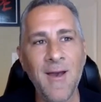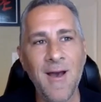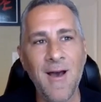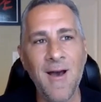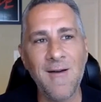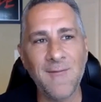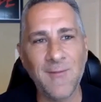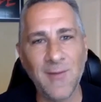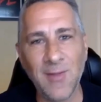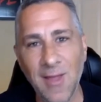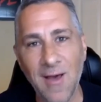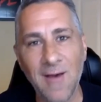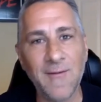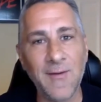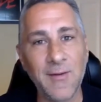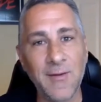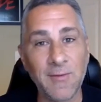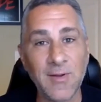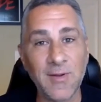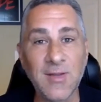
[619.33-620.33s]
of love
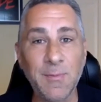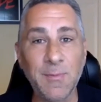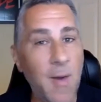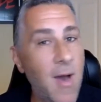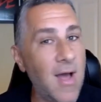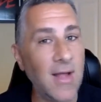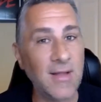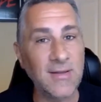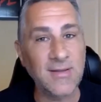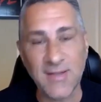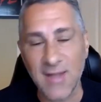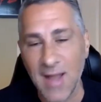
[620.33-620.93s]
and response,